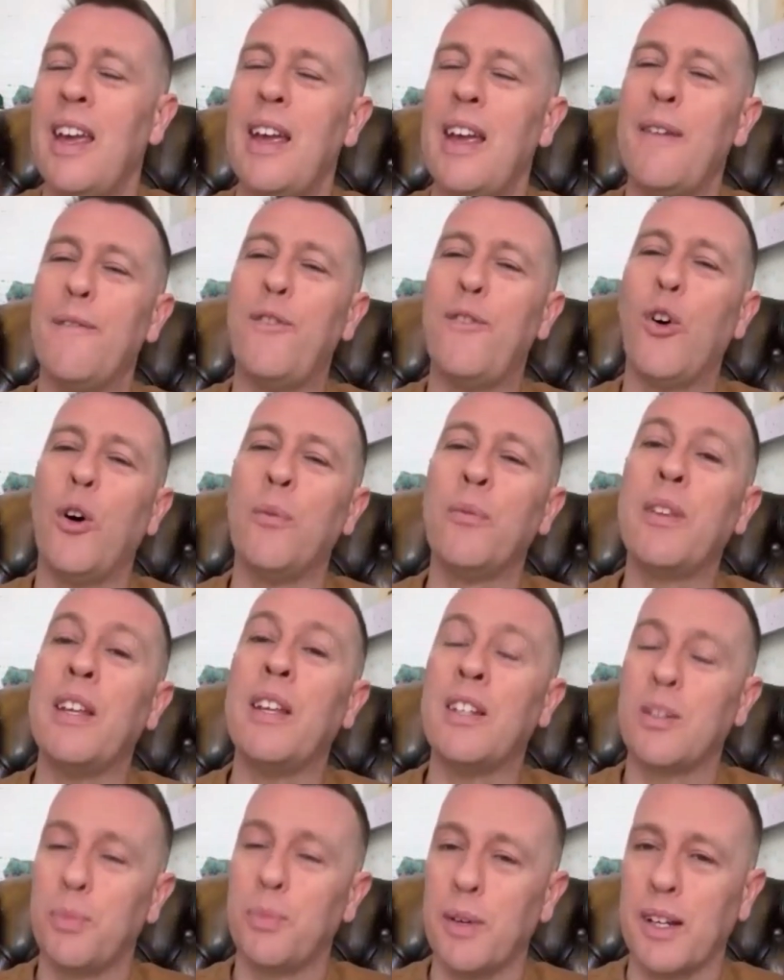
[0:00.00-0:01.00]
It forms
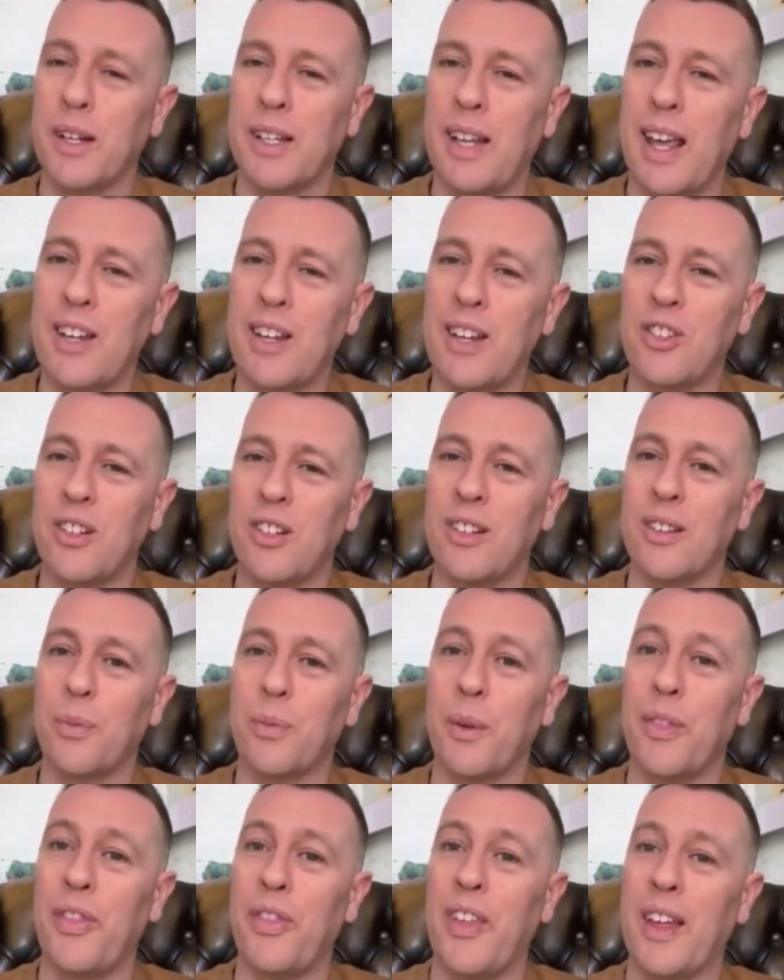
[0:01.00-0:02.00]
intimate
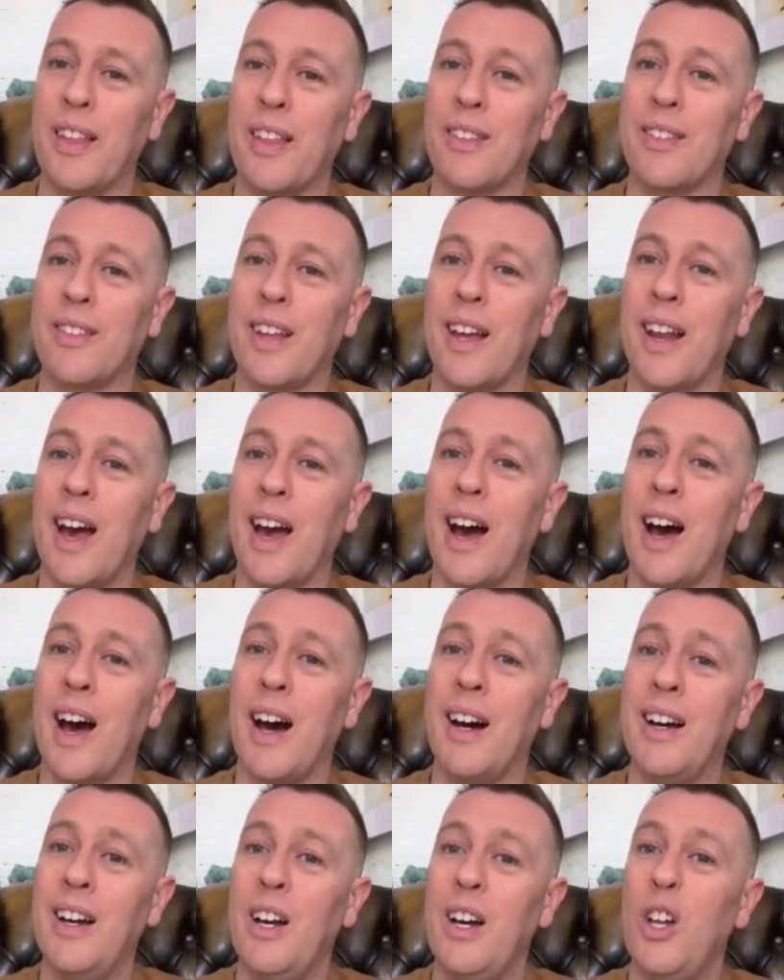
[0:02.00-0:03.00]
connections with things that
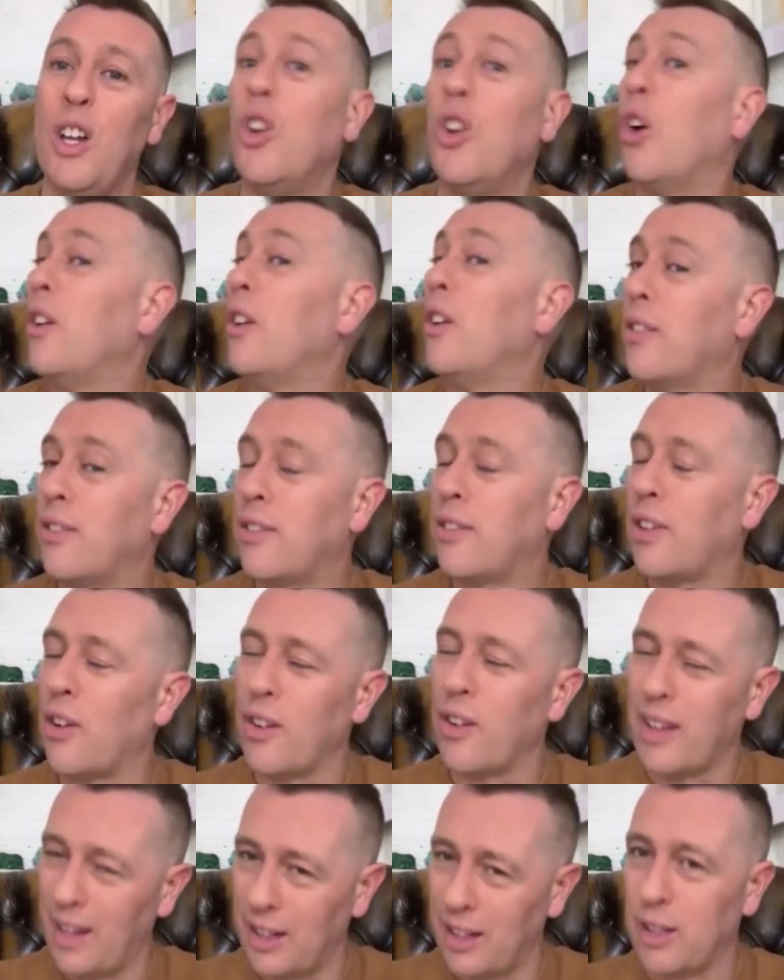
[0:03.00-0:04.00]
are not
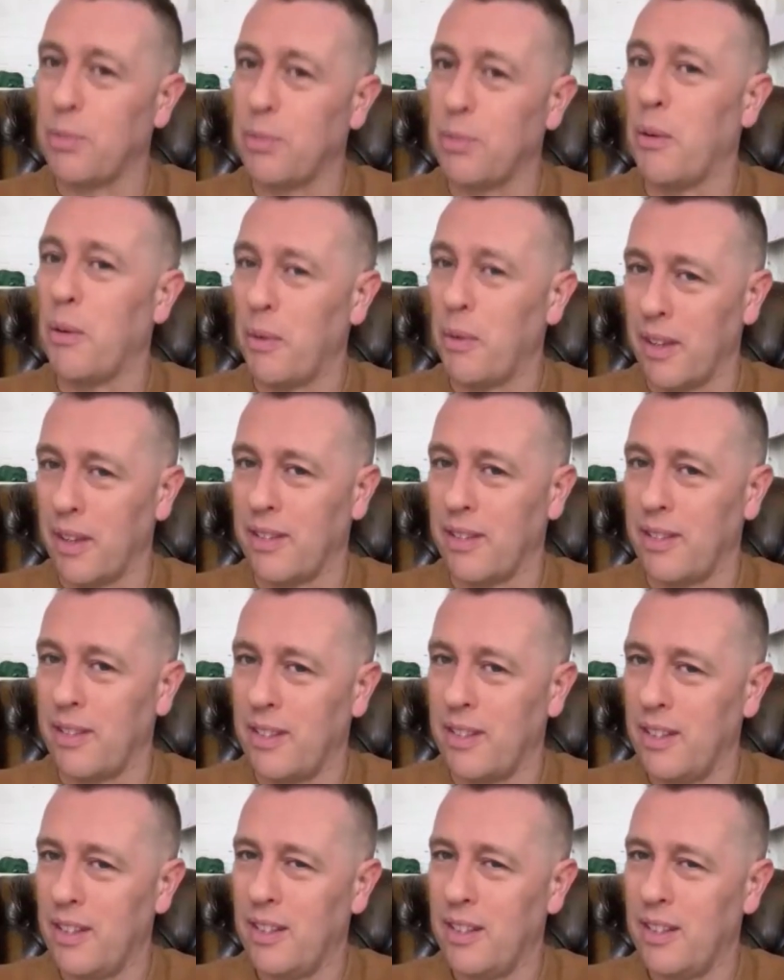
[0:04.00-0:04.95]
necessarily intimate with us.